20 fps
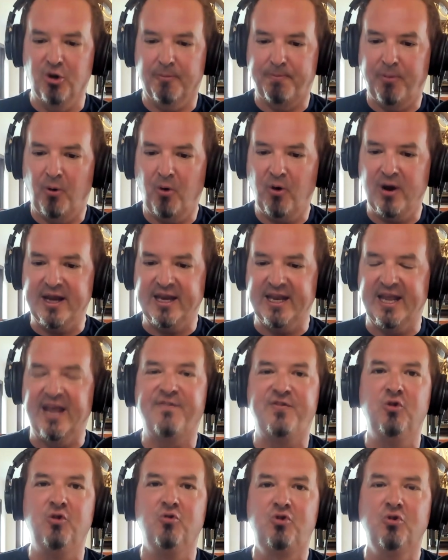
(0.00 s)
your point,
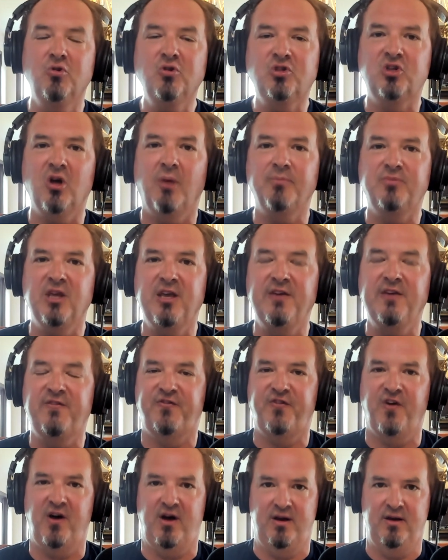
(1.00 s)
if you do something
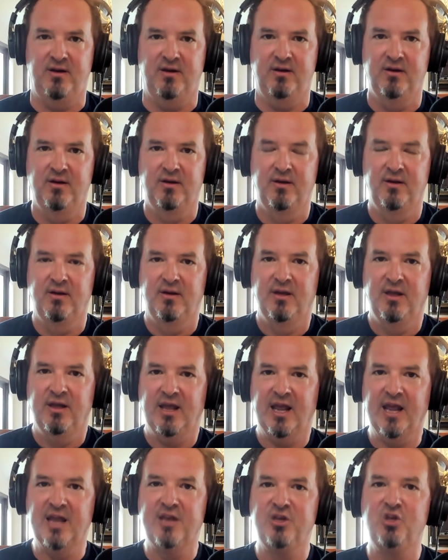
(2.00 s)
fun
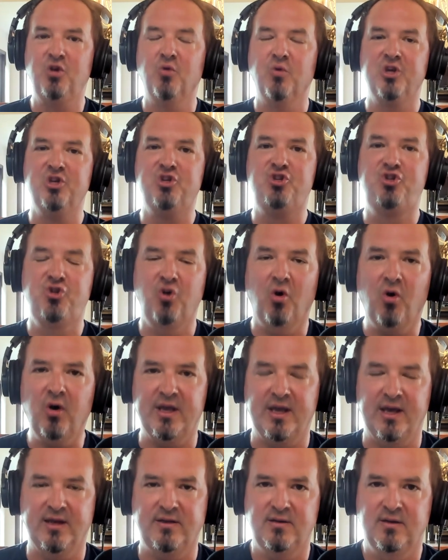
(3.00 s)
and you enjoy
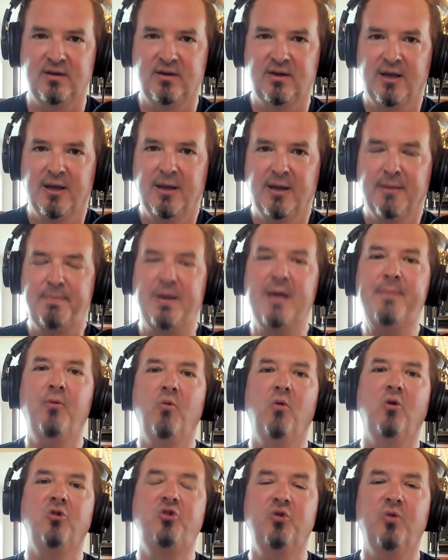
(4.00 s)
it,
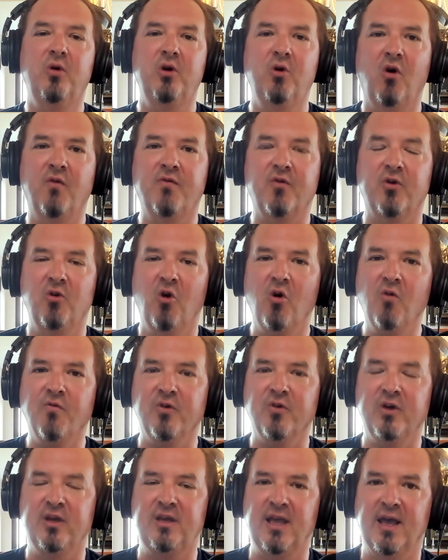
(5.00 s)
people will do it over and
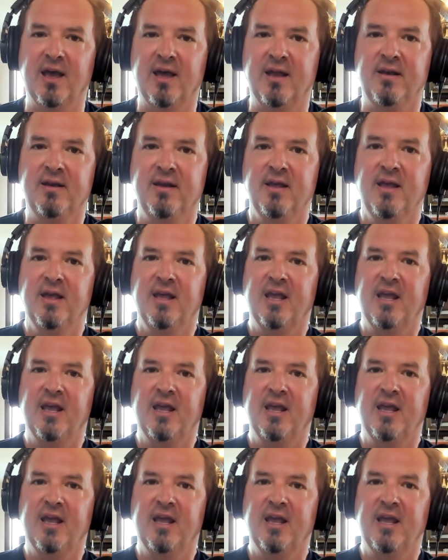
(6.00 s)
over again.